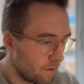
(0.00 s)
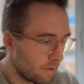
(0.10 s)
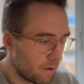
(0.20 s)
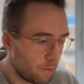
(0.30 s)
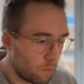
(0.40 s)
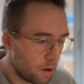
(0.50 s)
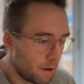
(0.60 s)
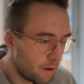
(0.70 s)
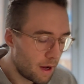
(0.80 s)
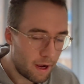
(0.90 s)

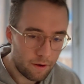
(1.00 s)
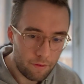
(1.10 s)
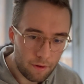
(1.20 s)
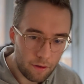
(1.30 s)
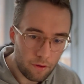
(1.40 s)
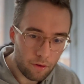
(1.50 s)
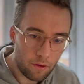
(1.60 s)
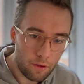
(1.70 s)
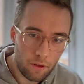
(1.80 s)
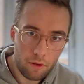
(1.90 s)
one hard
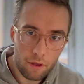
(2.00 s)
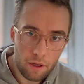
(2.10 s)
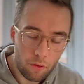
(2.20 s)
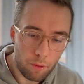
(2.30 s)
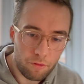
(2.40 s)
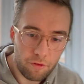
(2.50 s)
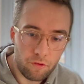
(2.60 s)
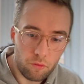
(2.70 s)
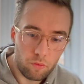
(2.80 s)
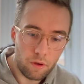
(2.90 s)
encryption
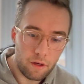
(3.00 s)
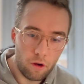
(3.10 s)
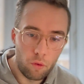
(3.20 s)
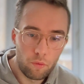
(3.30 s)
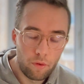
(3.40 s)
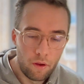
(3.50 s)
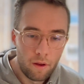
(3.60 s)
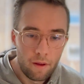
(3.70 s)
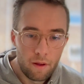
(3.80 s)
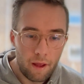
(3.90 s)
to encode,
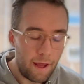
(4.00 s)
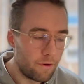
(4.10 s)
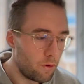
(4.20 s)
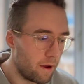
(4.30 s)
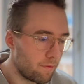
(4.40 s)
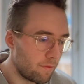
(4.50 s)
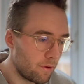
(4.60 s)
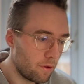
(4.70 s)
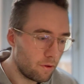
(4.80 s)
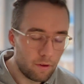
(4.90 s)
and you have
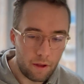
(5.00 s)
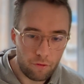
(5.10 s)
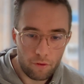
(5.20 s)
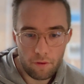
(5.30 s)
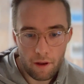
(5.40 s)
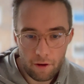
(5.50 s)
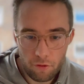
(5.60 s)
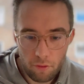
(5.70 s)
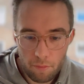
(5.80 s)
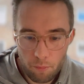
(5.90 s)
a
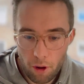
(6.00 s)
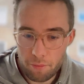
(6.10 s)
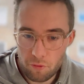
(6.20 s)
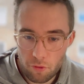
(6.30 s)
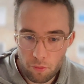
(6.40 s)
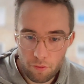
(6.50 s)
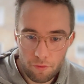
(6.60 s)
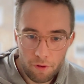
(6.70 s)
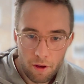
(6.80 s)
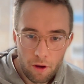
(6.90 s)
short. Perhaps you don't
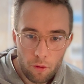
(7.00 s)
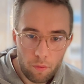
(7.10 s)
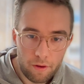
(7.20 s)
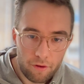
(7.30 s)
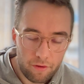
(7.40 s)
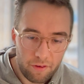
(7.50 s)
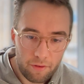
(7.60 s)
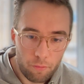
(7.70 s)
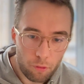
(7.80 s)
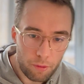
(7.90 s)
want your system
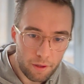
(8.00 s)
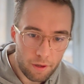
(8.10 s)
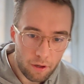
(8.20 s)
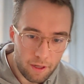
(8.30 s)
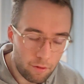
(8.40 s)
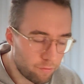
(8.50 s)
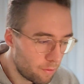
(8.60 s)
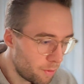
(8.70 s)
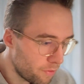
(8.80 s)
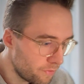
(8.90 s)
to be locked down for
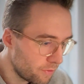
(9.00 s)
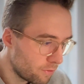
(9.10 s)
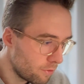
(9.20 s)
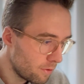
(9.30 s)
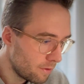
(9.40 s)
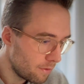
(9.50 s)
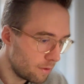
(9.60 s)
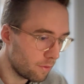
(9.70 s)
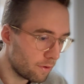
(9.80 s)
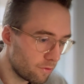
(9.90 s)
months in
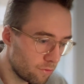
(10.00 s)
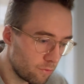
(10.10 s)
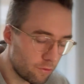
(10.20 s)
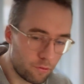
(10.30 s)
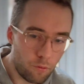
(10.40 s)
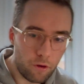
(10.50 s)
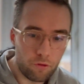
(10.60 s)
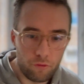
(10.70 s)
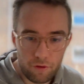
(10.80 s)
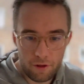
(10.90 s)
order to. So you want to
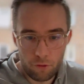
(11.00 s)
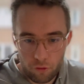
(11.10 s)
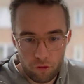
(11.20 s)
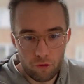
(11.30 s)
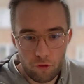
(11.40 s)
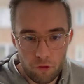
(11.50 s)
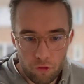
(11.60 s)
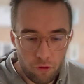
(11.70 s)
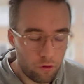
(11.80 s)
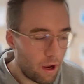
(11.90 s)
still to
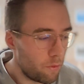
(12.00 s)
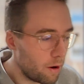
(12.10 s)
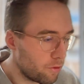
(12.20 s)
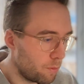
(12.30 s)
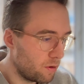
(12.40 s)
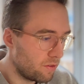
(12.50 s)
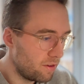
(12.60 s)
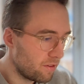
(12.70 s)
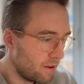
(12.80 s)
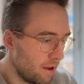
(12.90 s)
carry out your
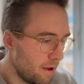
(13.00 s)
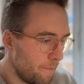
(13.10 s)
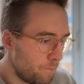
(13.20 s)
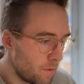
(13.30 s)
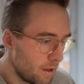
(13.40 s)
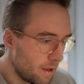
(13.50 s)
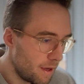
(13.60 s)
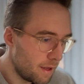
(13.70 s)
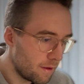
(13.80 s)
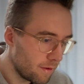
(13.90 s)
business. And